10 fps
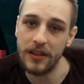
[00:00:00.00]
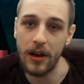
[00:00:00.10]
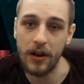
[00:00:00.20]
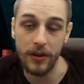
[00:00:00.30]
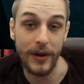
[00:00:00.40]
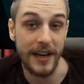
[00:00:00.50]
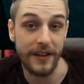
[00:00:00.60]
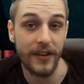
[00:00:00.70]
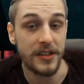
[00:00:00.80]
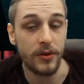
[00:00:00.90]
long-winded
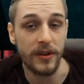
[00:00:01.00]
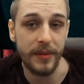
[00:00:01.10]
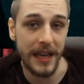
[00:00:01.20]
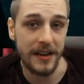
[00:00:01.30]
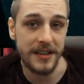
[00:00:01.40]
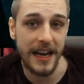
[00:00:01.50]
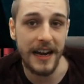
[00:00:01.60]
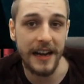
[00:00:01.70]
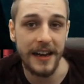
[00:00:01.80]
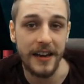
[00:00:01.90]
first sort of beginner's guide
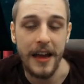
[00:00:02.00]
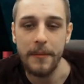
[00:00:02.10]
I did,